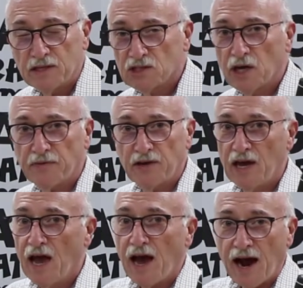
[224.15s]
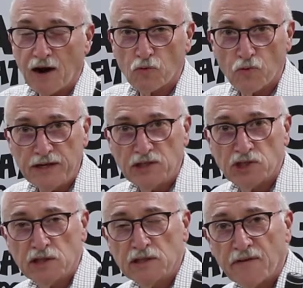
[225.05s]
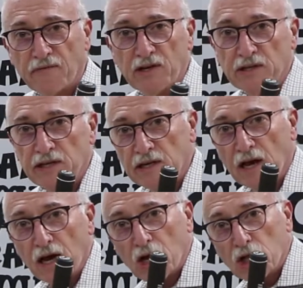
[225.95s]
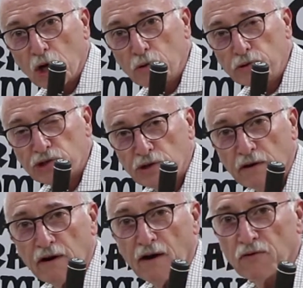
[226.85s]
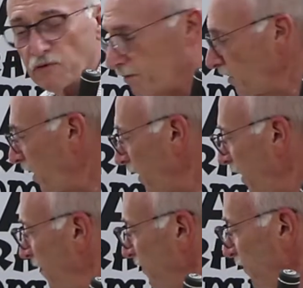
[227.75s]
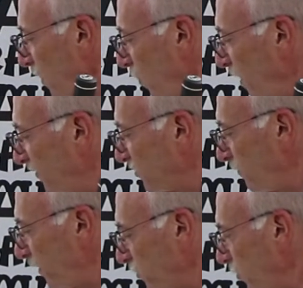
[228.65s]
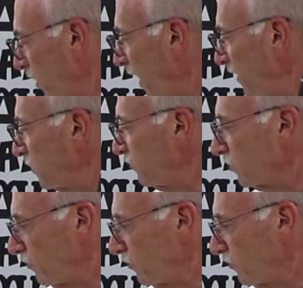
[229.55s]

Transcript: There's nothing outrageously different in the closure of a rim lock. We have special kinds of